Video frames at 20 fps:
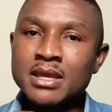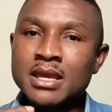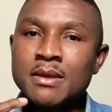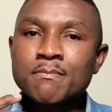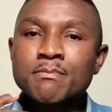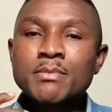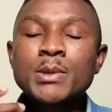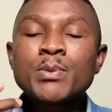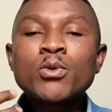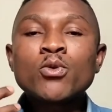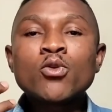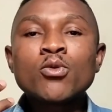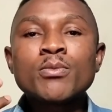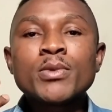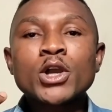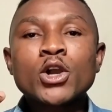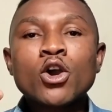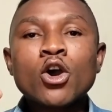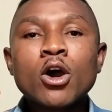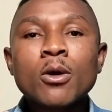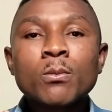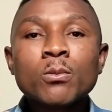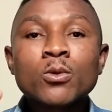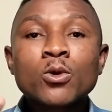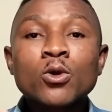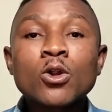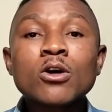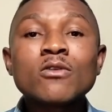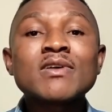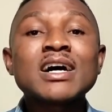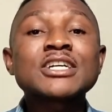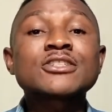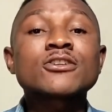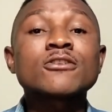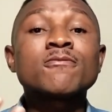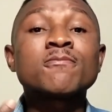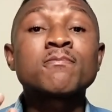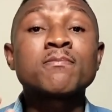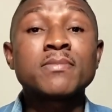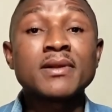people will become lovers of
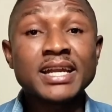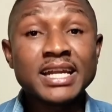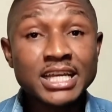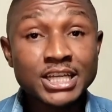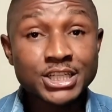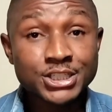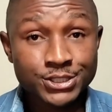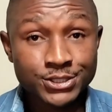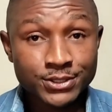pleasure